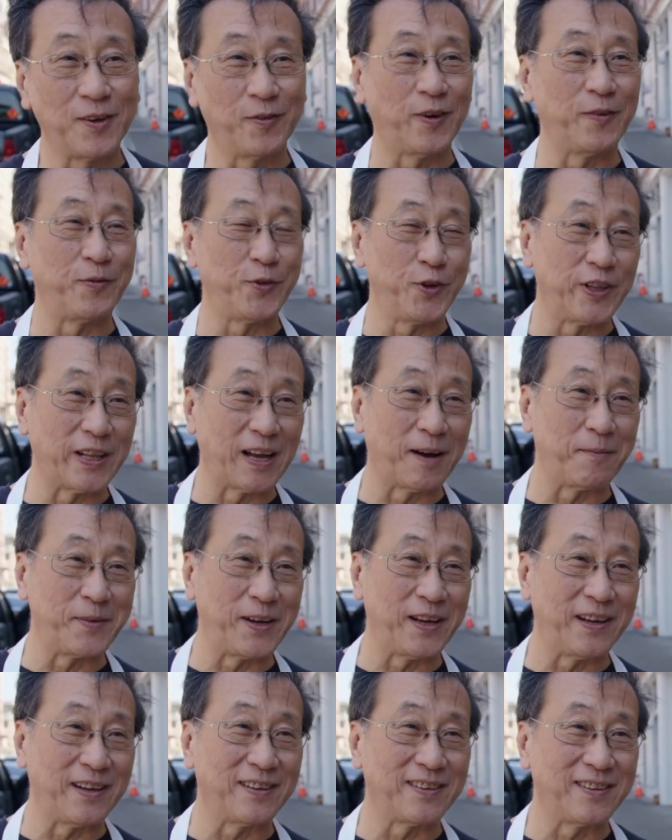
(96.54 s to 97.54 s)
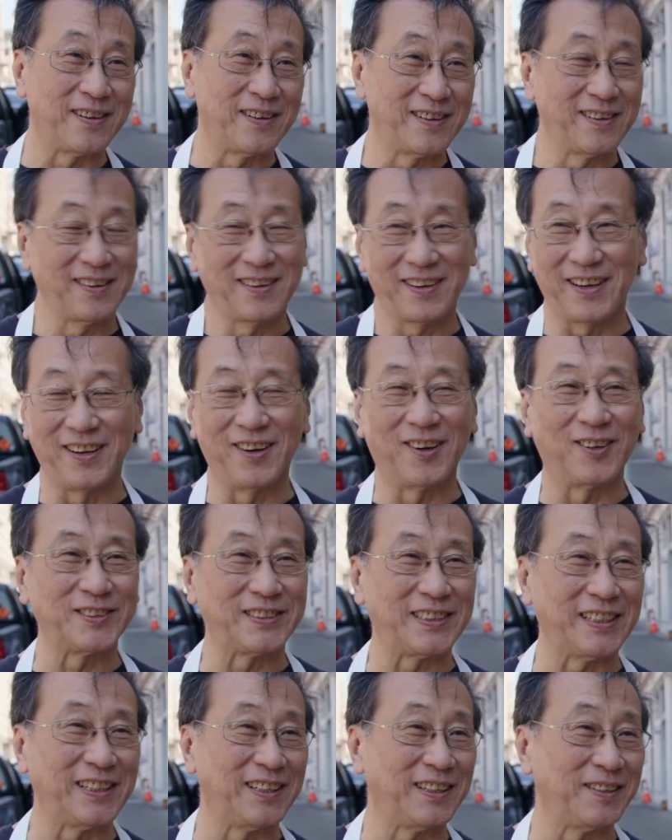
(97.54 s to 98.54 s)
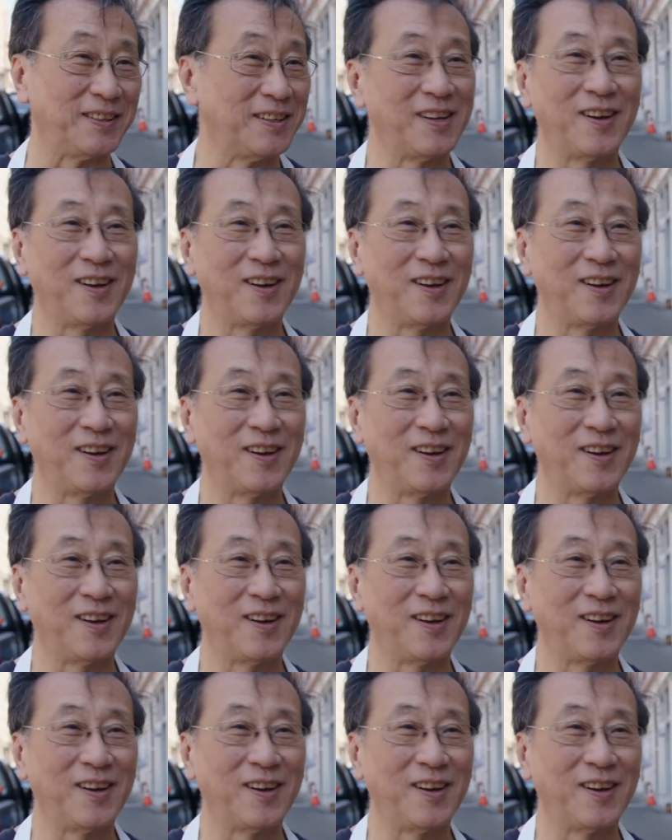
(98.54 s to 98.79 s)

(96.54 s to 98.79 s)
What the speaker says: we have Vietnamese, you know, see,